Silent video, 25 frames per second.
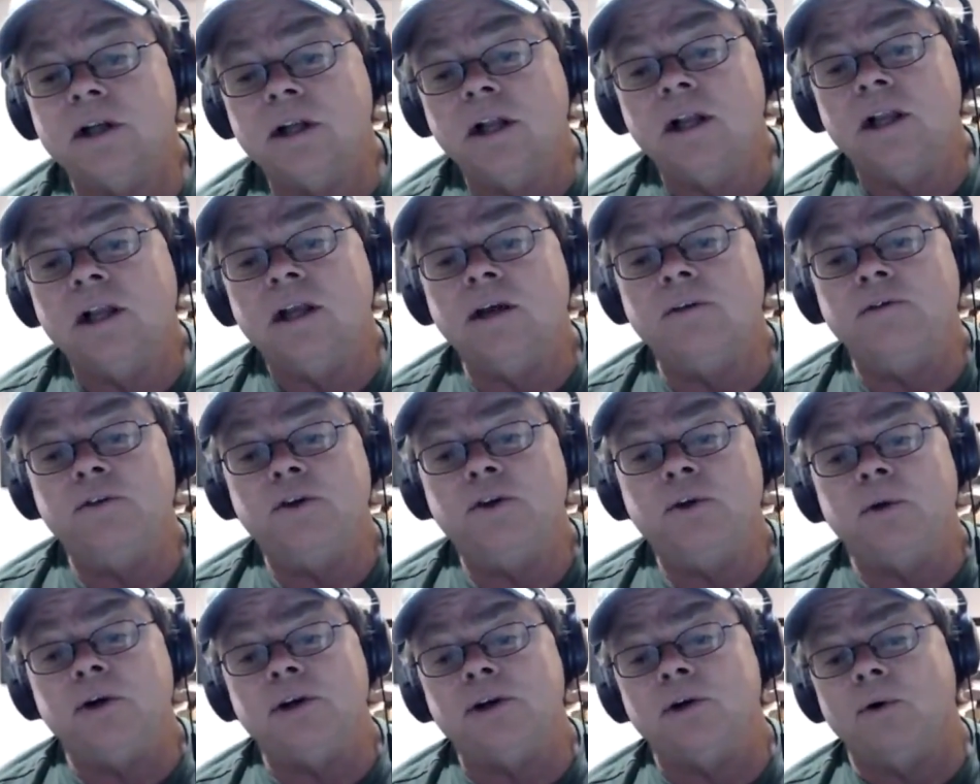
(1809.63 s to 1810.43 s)
If you
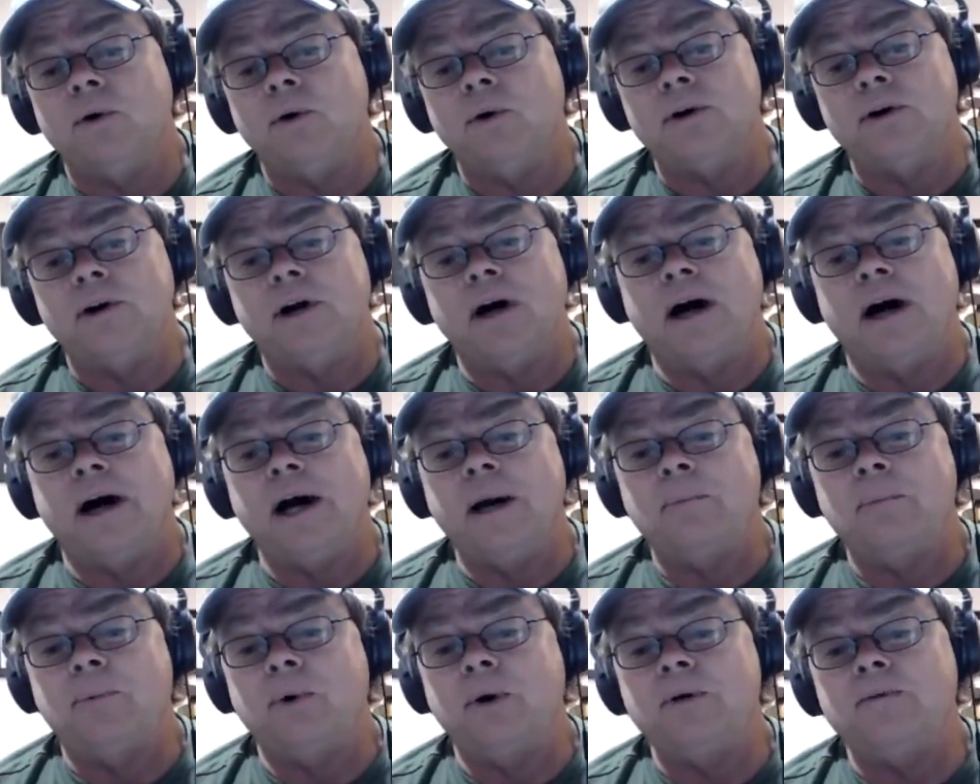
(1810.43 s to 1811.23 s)
want to order a
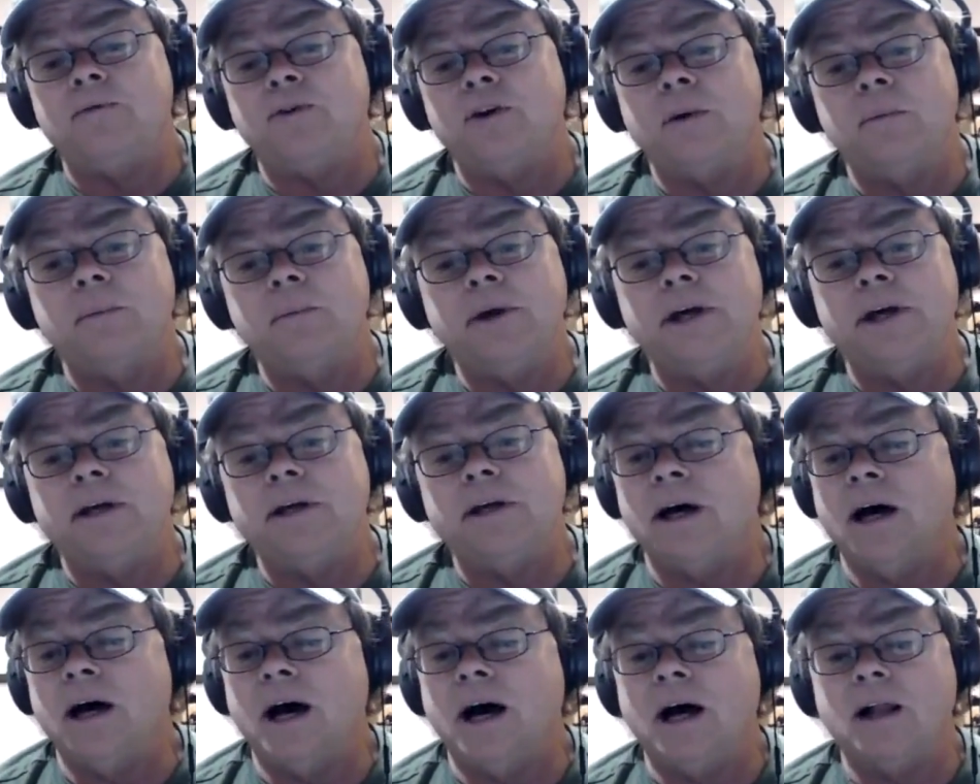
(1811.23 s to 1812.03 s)
Hi-Point from me,
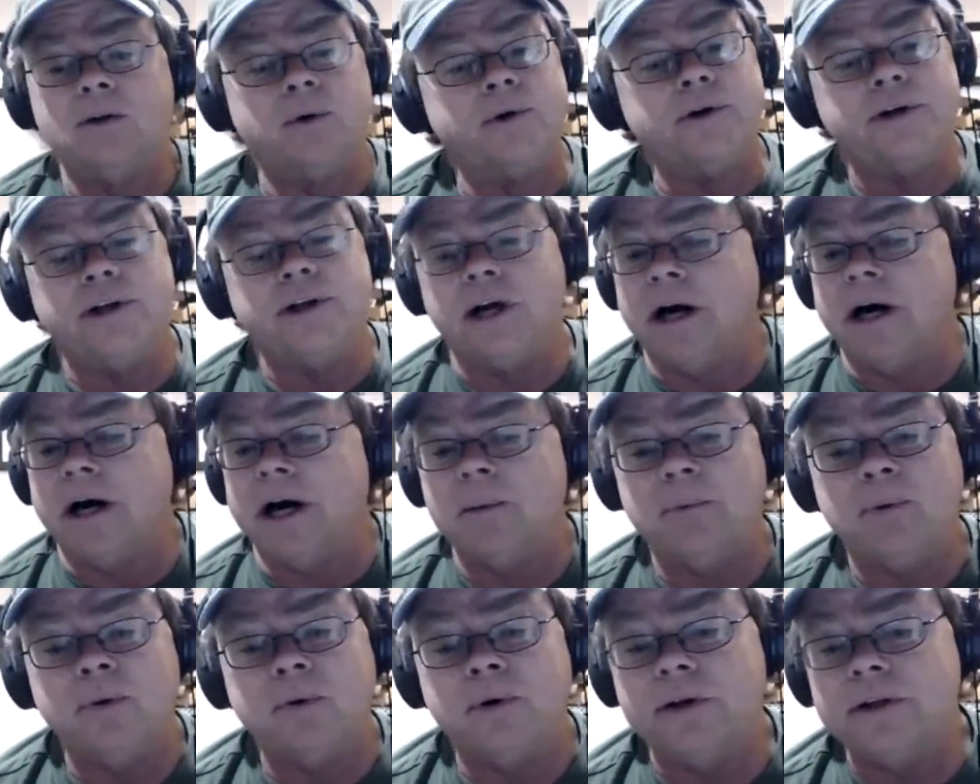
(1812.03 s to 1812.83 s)
I'll order you a
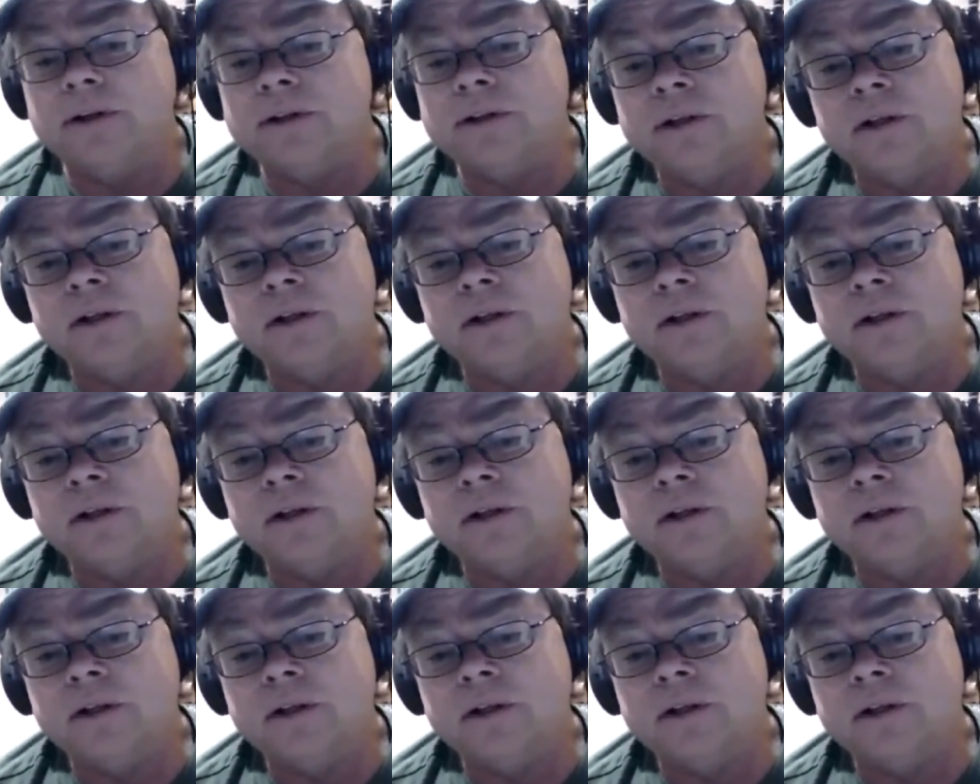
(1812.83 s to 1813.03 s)
Hi-Point.